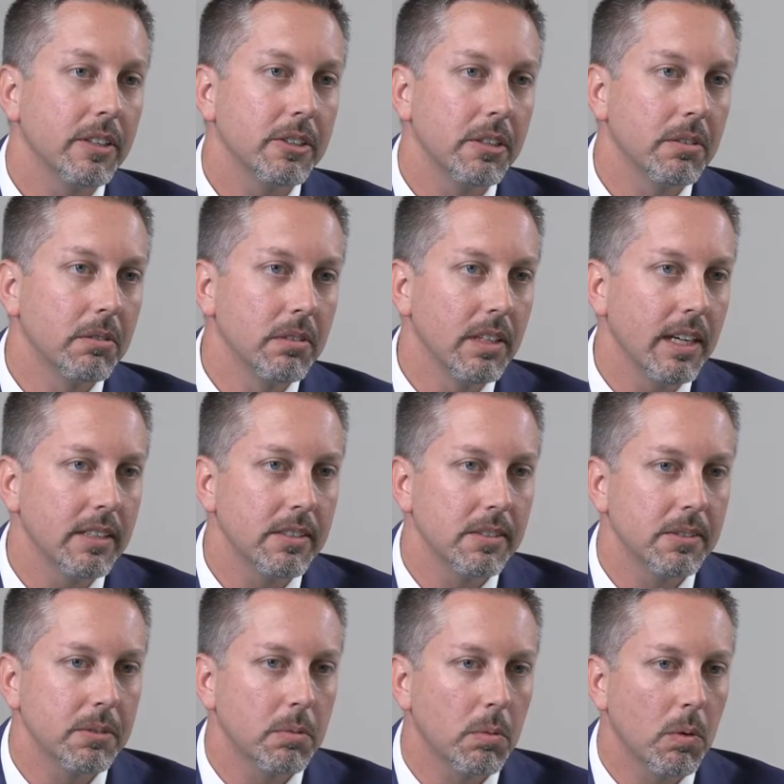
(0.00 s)
general
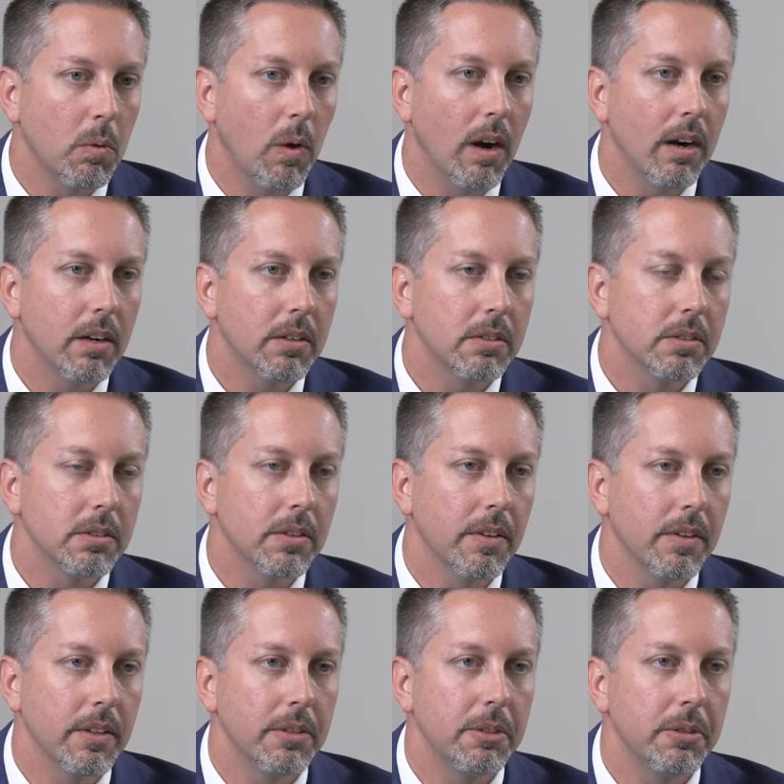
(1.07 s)
license requires
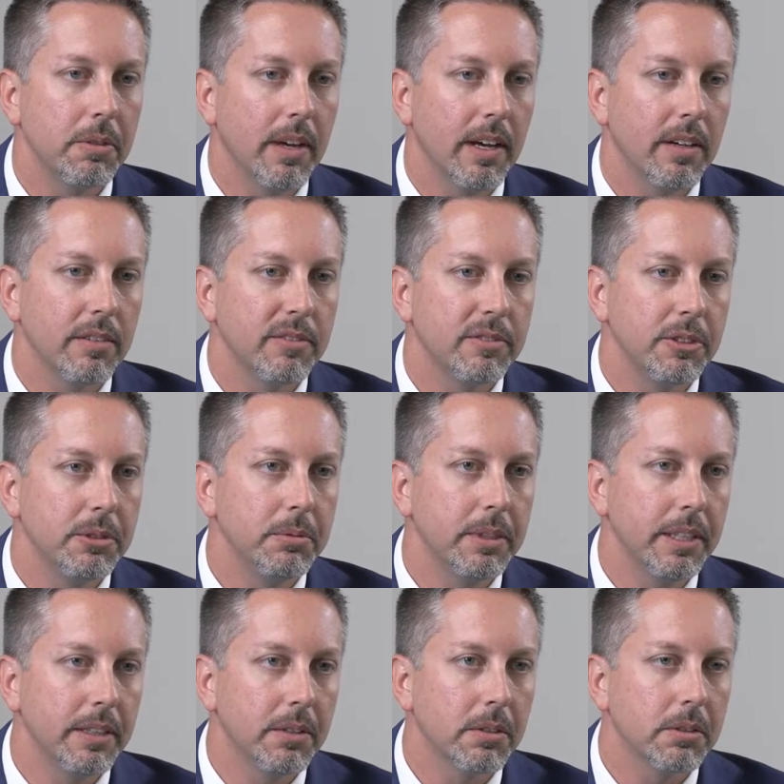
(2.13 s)
that you have 2
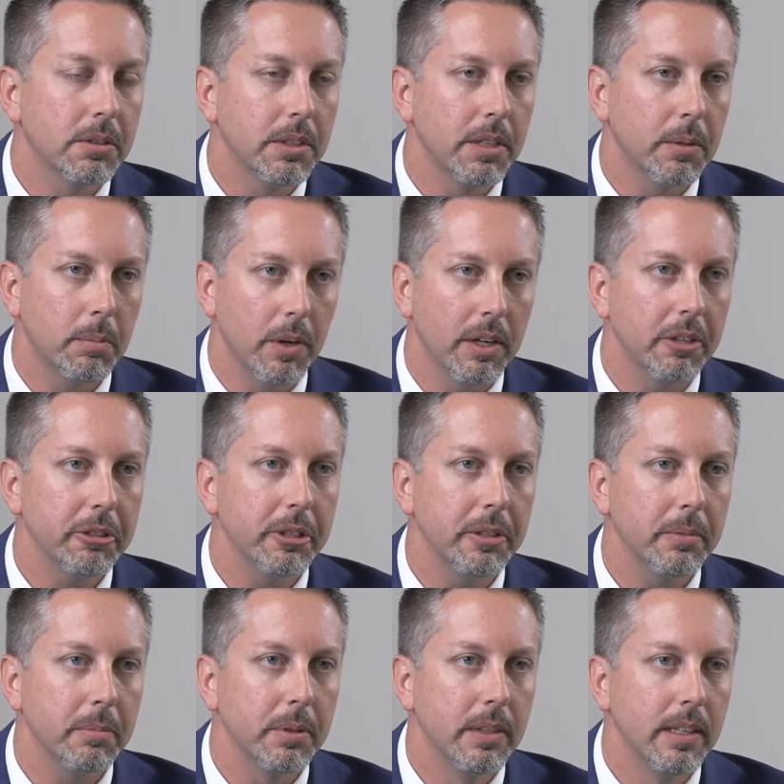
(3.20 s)
years in
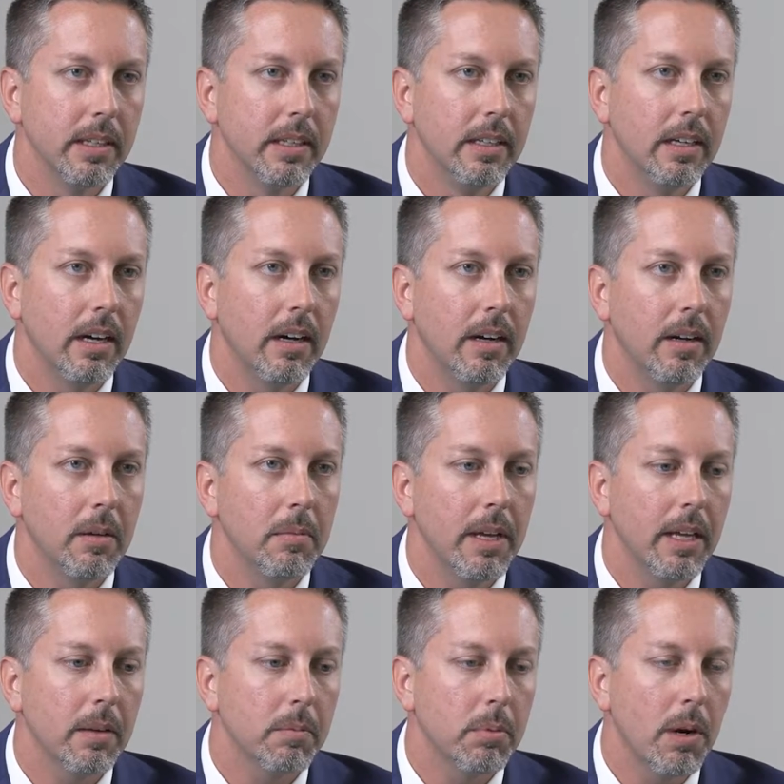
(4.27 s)
apprenticeship
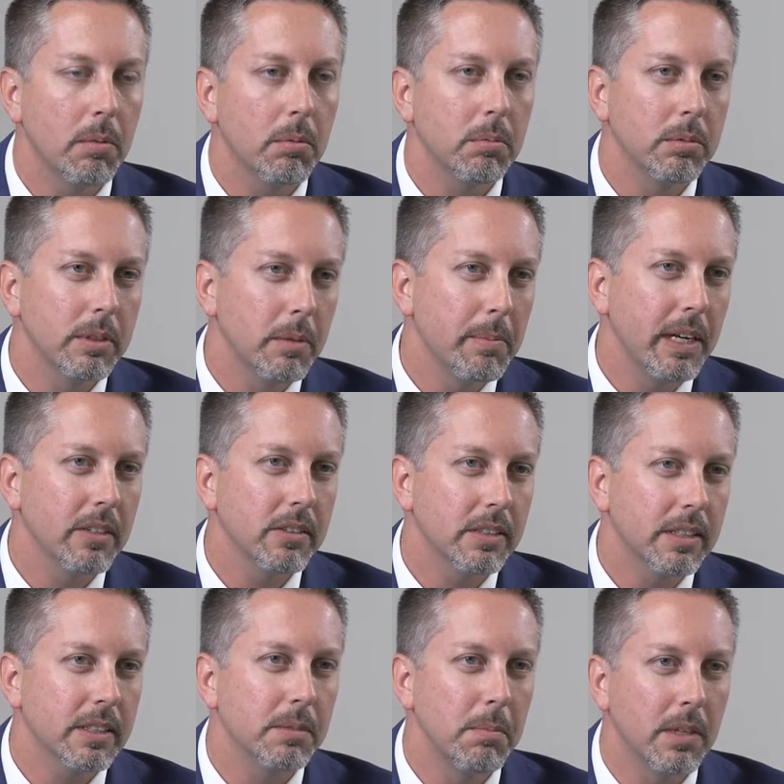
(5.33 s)
and probably about
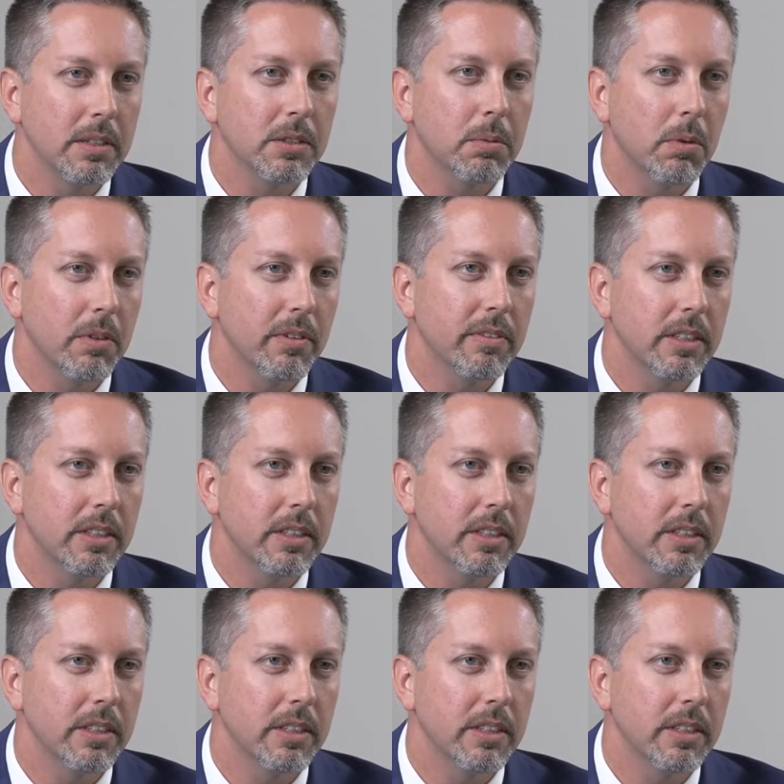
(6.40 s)
6 months worth of